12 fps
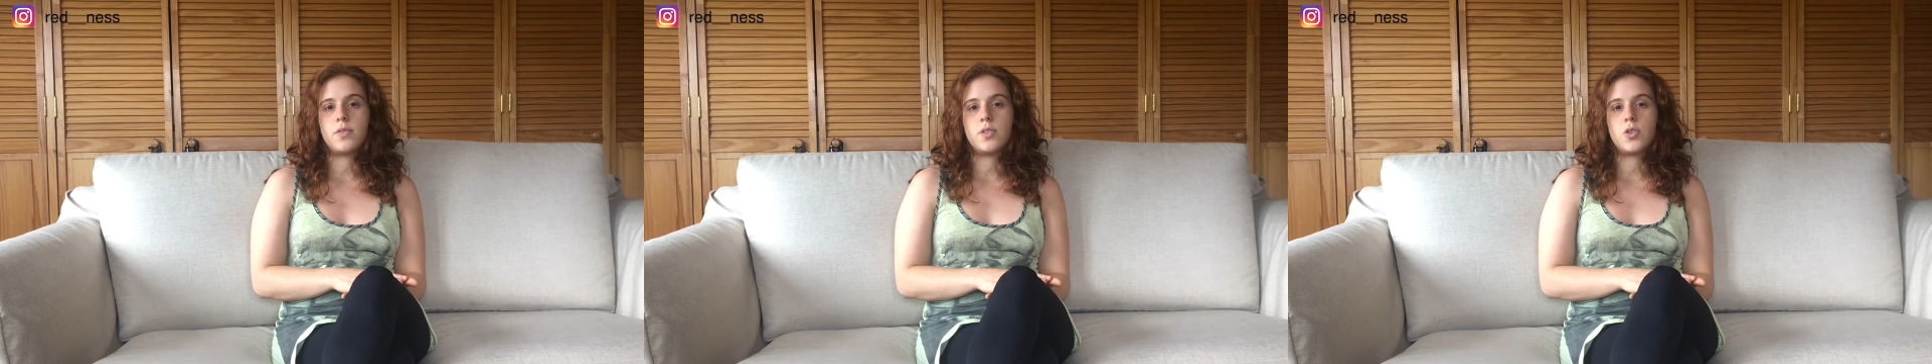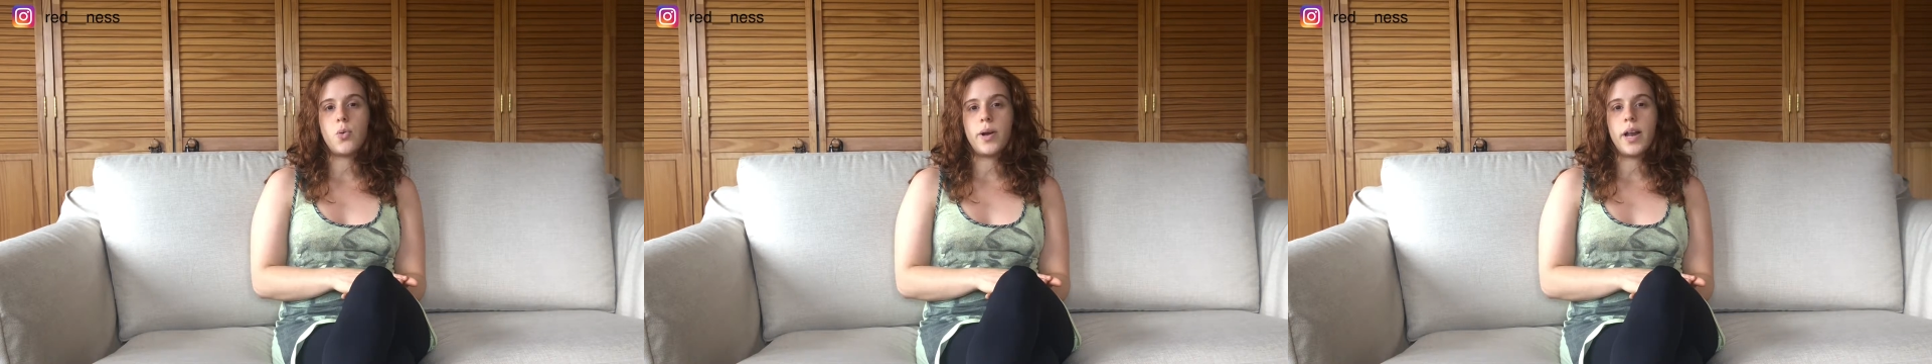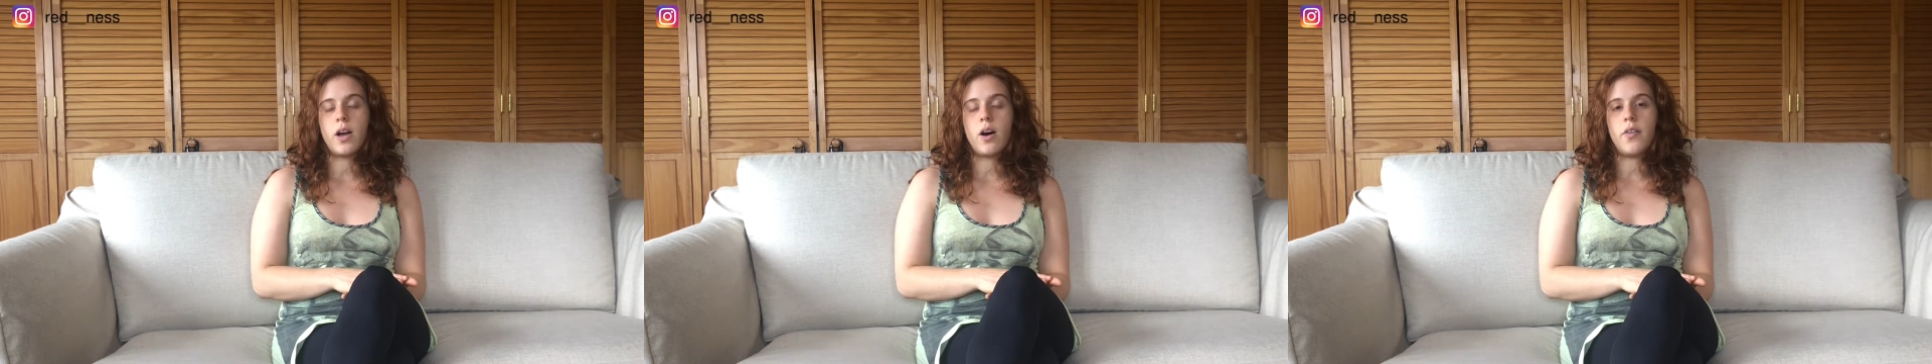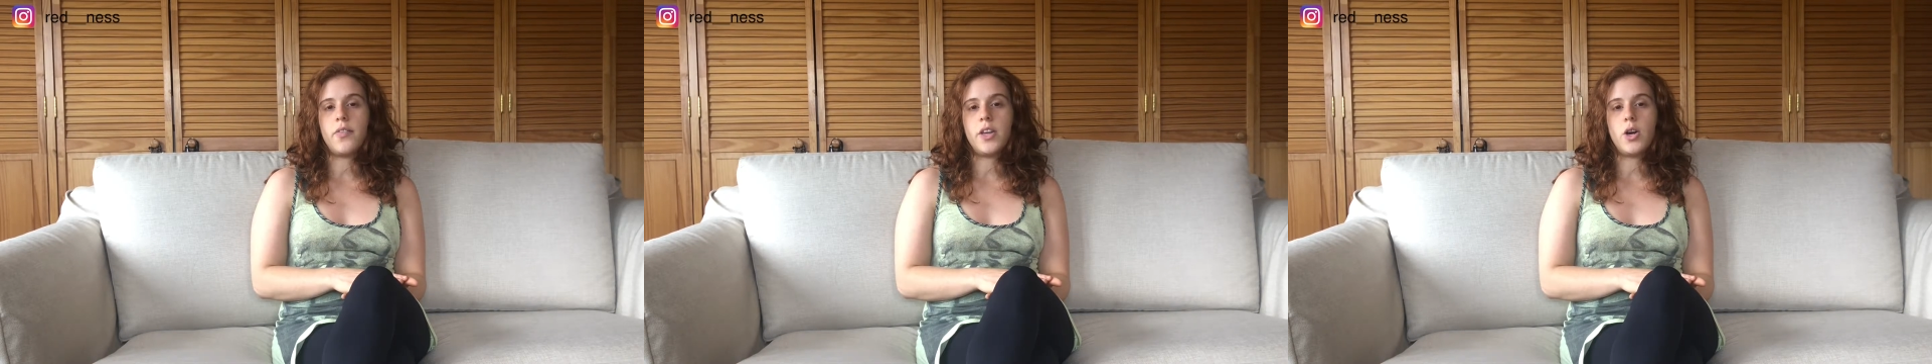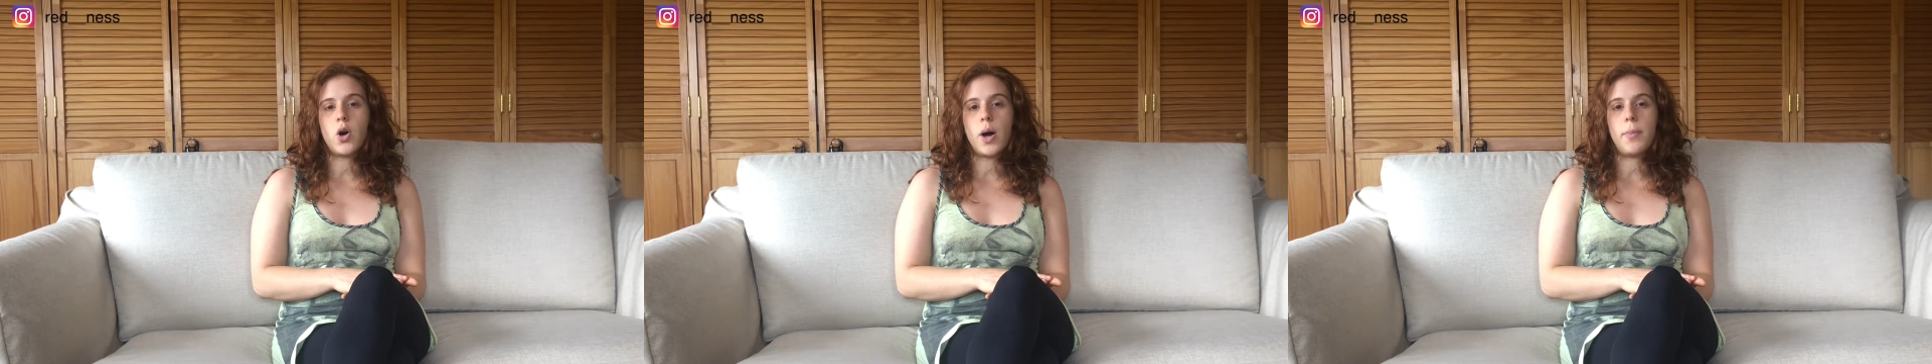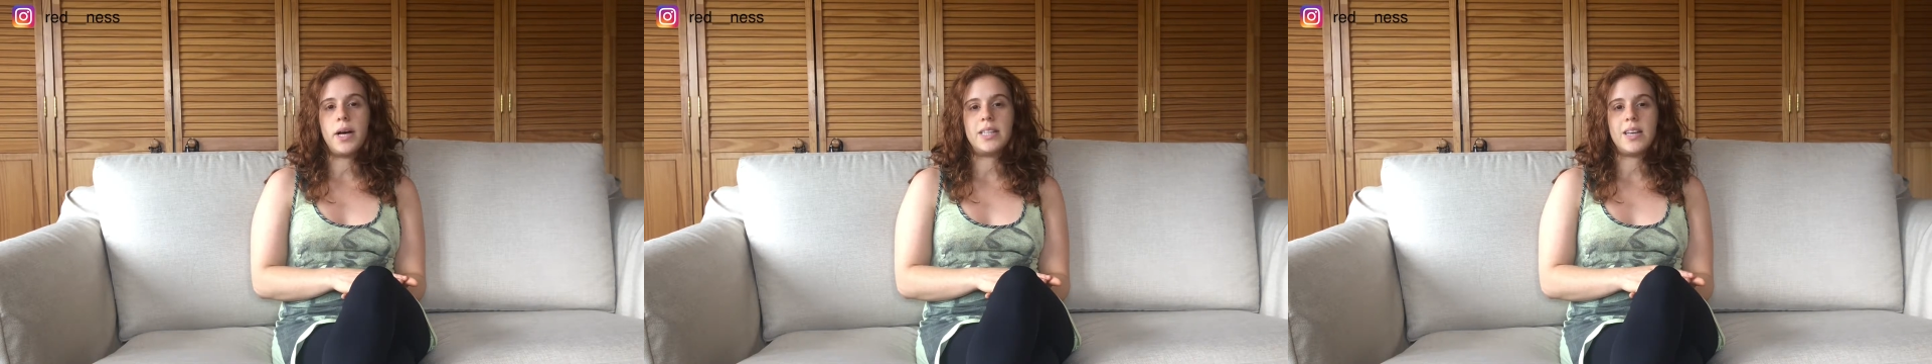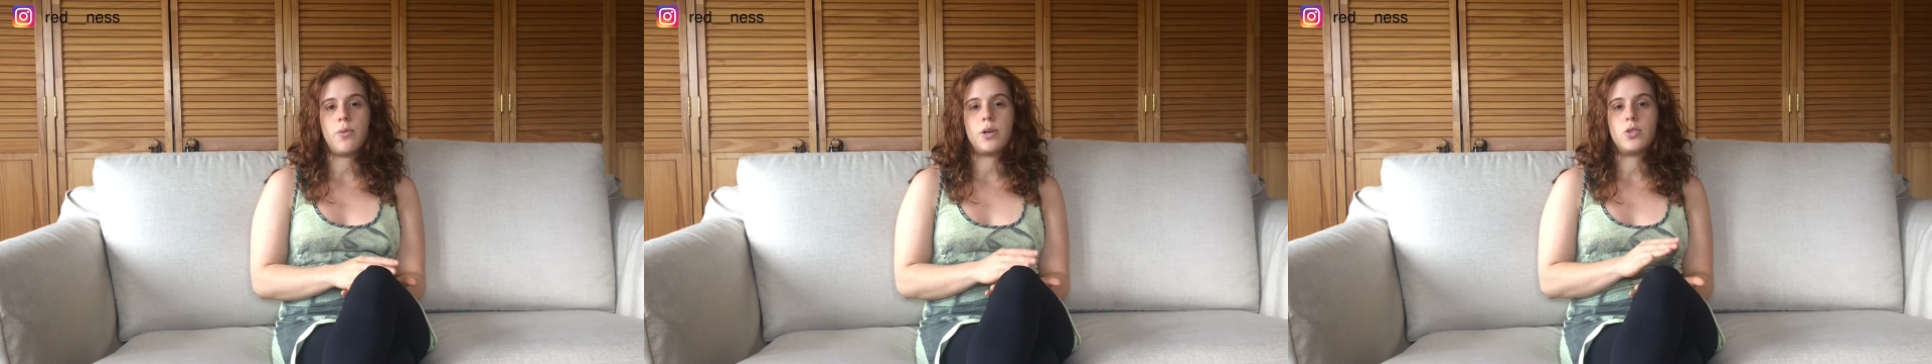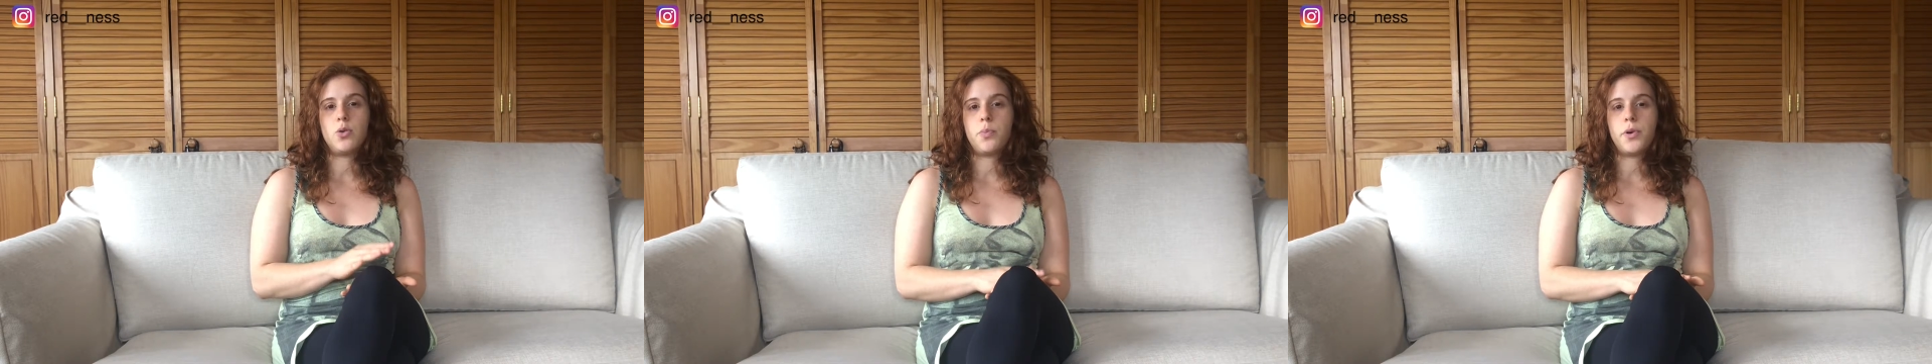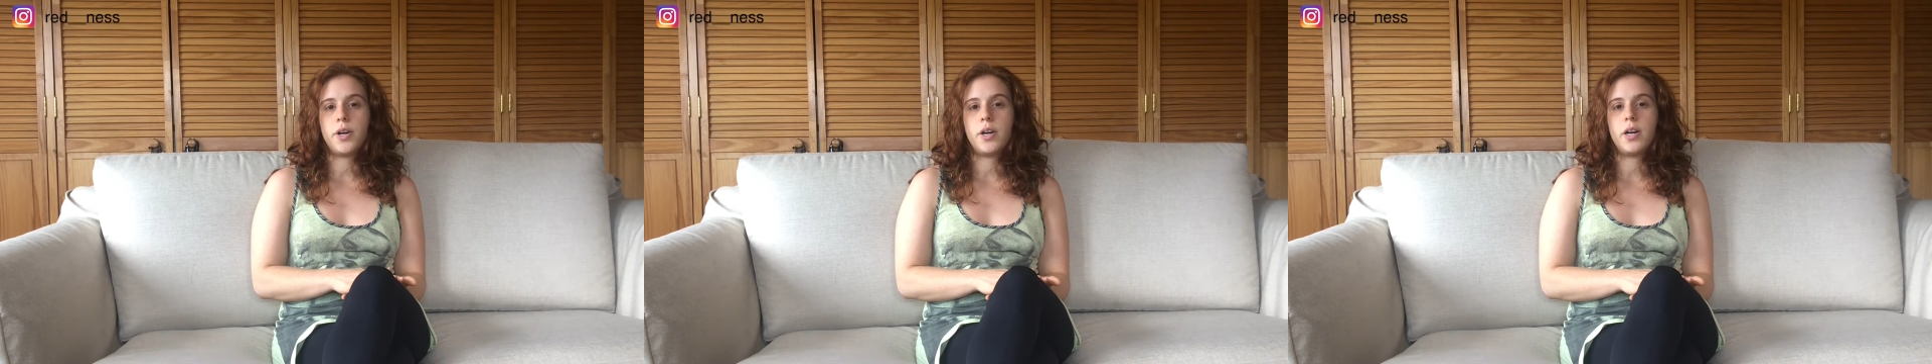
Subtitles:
So when I got the yoga mat, I was super